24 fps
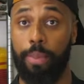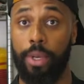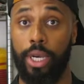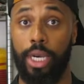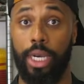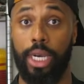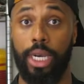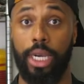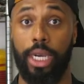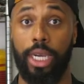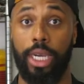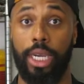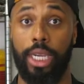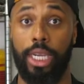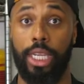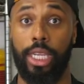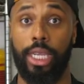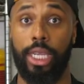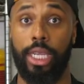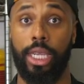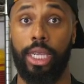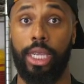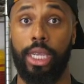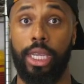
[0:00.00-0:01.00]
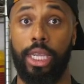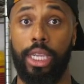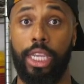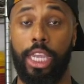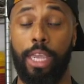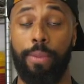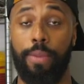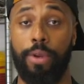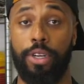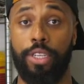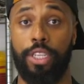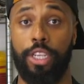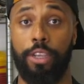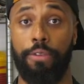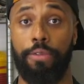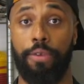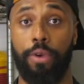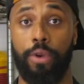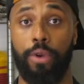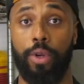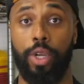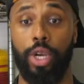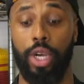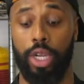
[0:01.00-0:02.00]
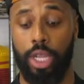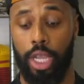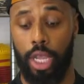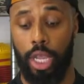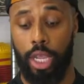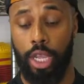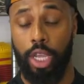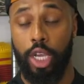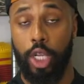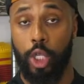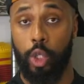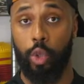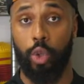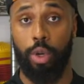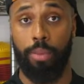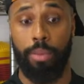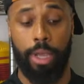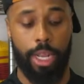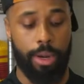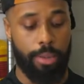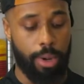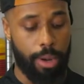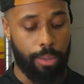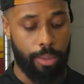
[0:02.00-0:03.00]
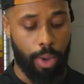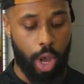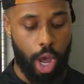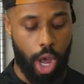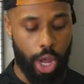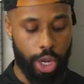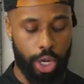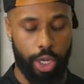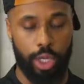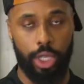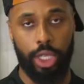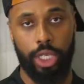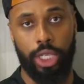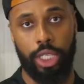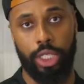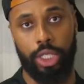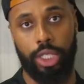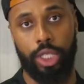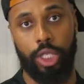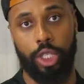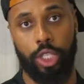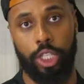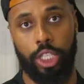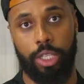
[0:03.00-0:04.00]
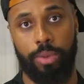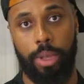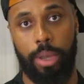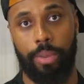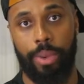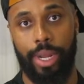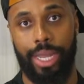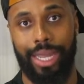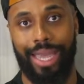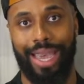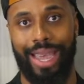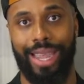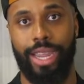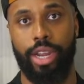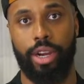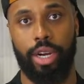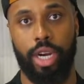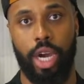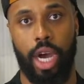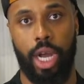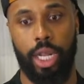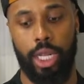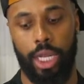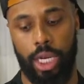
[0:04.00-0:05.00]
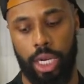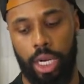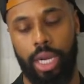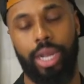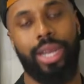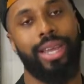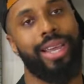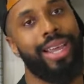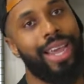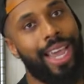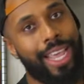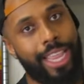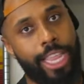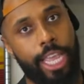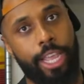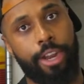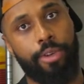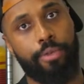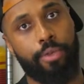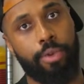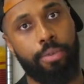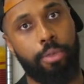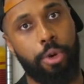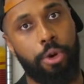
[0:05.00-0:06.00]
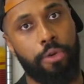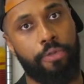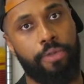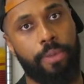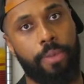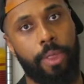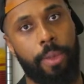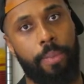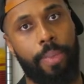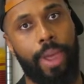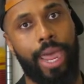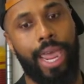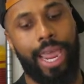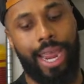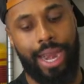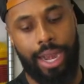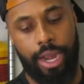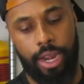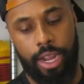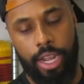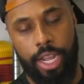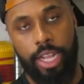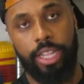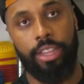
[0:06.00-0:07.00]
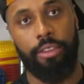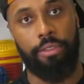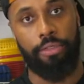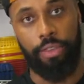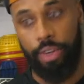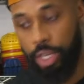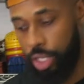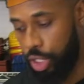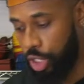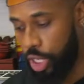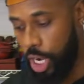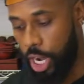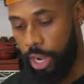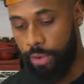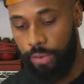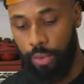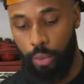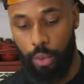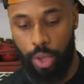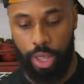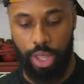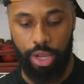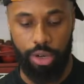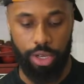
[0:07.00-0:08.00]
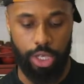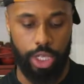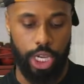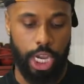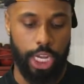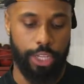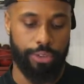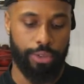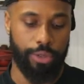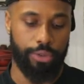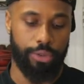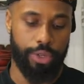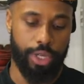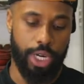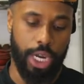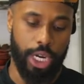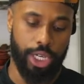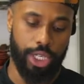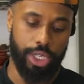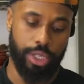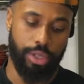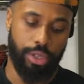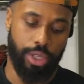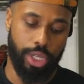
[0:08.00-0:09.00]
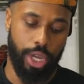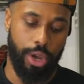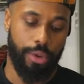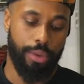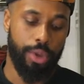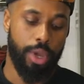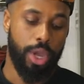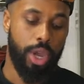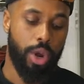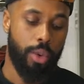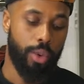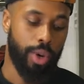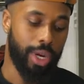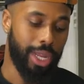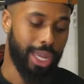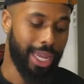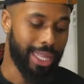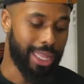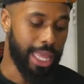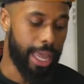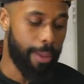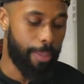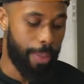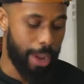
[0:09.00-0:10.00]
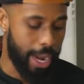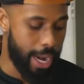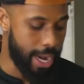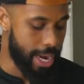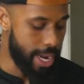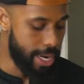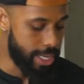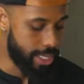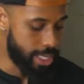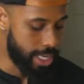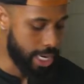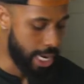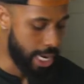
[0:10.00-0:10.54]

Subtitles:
your seafood cooking to a minimum. All you're looking to do is to be able to get your color and then remove from the pan to finish off with your sauce of reduction. So we're gonna get that pan nice and